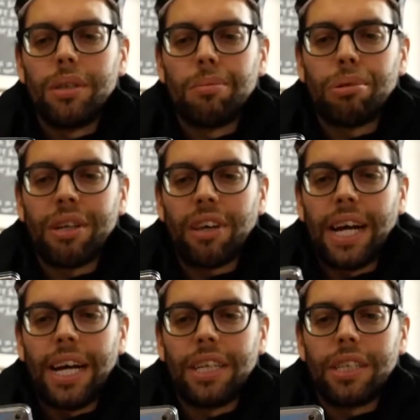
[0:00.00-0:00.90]
Press
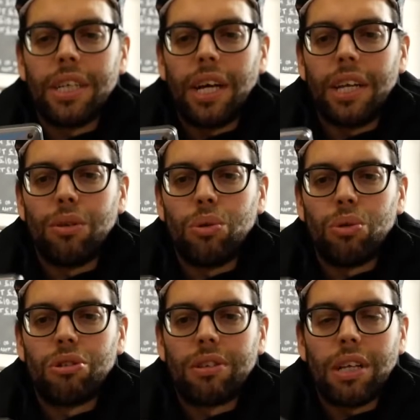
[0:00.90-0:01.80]
add, and it
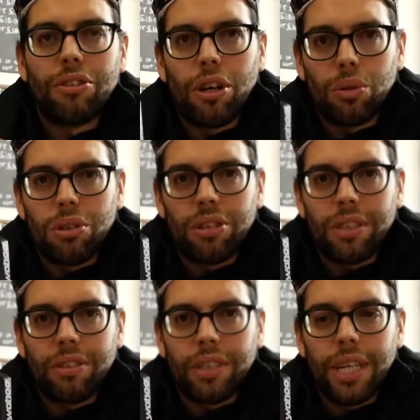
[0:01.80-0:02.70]
will tell you to hold the
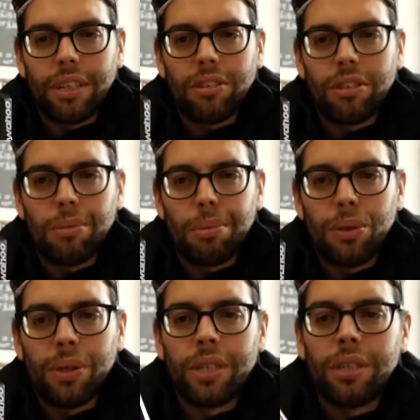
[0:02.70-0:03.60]
sensor next to the
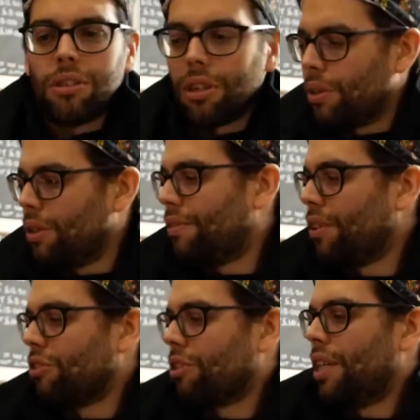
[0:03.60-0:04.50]
computer. So if I
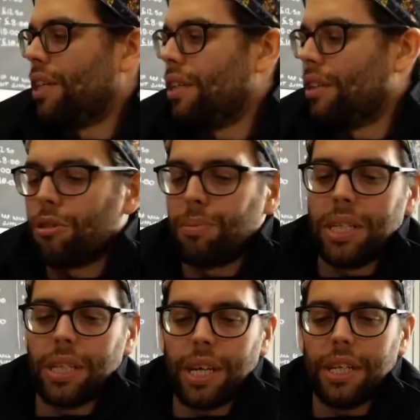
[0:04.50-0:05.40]
just get a speed
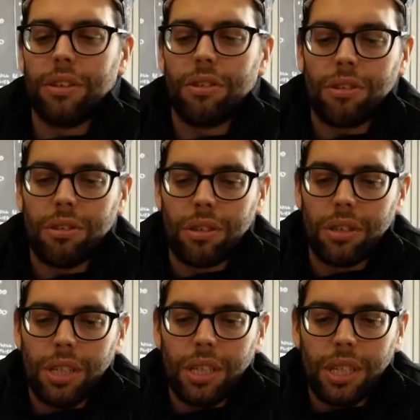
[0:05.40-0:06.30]
and cadence,
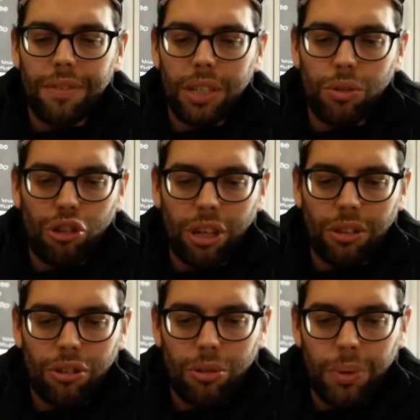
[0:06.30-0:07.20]
give it a little shake
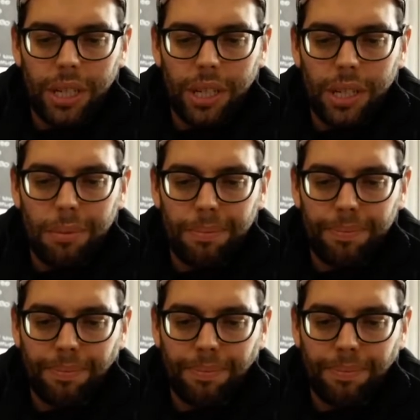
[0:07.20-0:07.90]
just to wake it up.